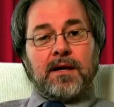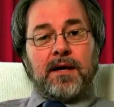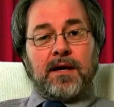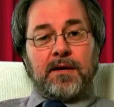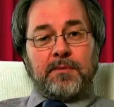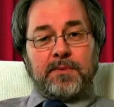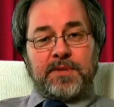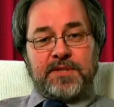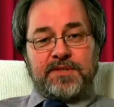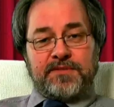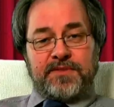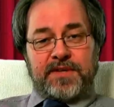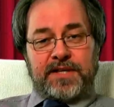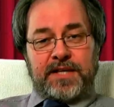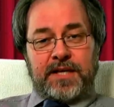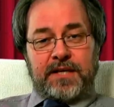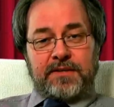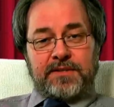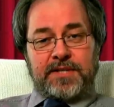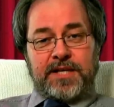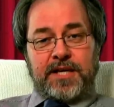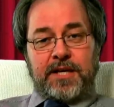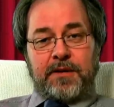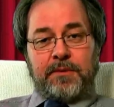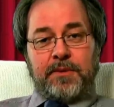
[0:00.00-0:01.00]
I hope this video
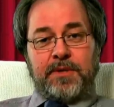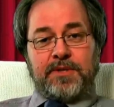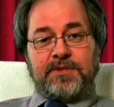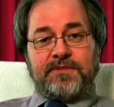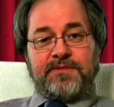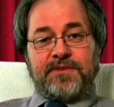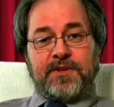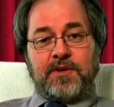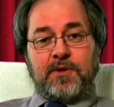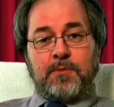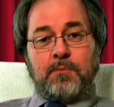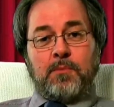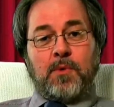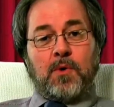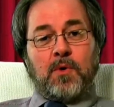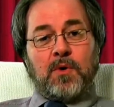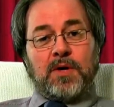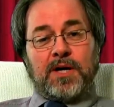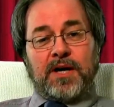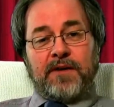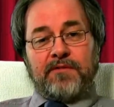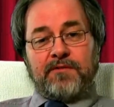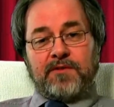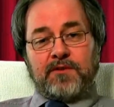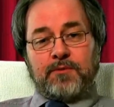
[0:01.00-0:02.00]
has helped you to feel more
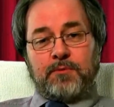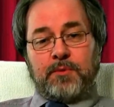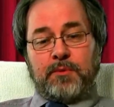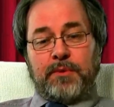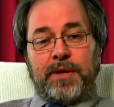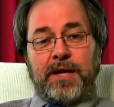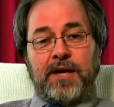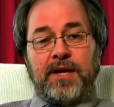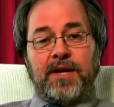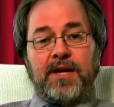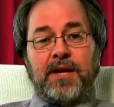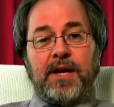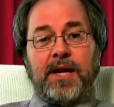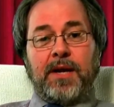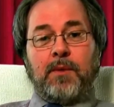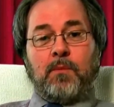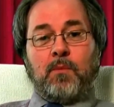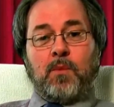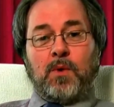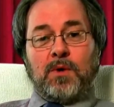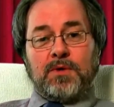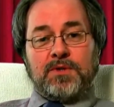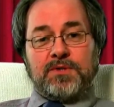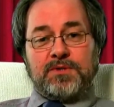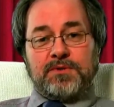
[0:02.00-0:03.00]
comfortable about
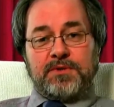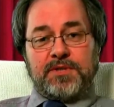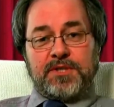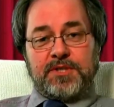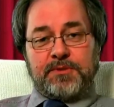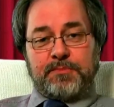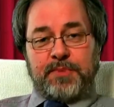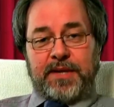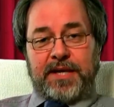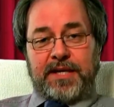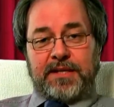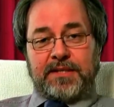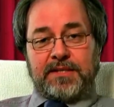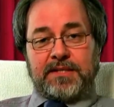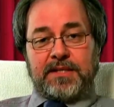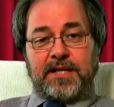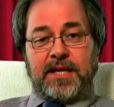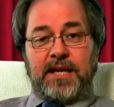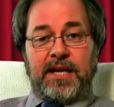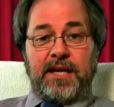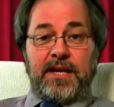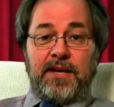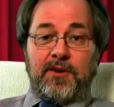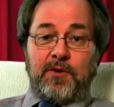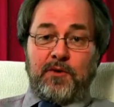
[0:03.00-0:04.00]
knowing what to expect
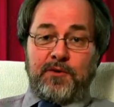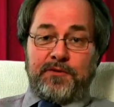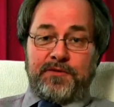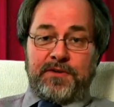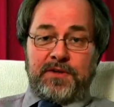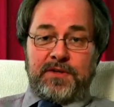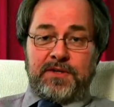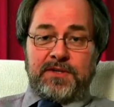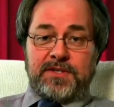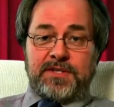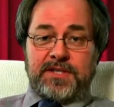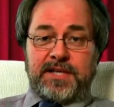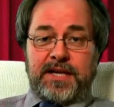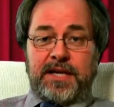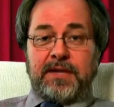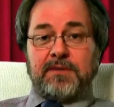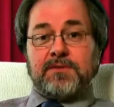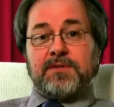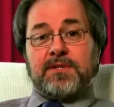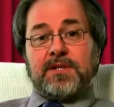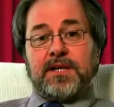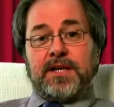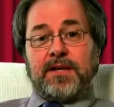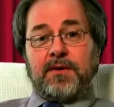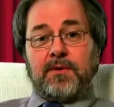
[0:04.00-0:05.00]
in your first
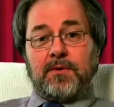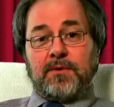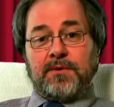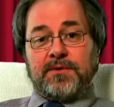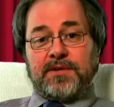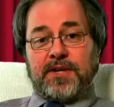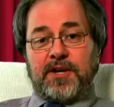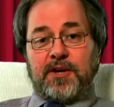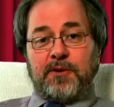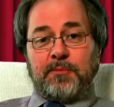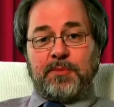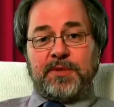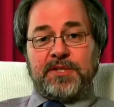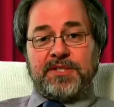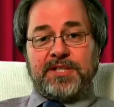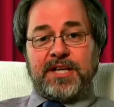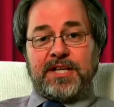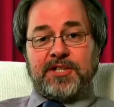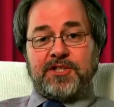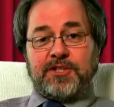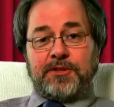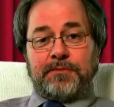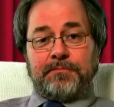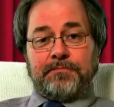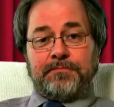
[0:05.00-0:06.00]
counselling or therapy
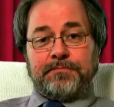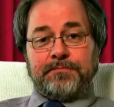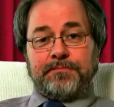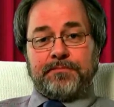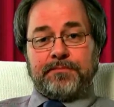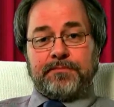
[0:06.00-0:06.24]
session.